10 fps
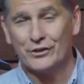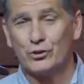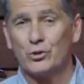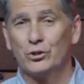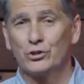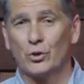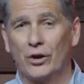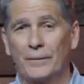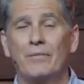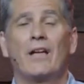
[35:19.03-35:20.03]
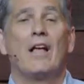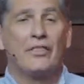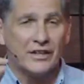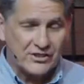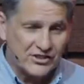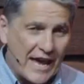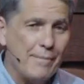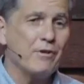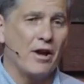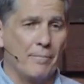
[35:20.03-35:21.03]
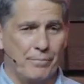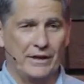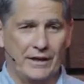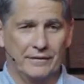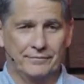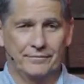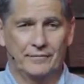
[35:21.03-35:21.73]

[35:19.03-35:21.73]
it's true story. The same company.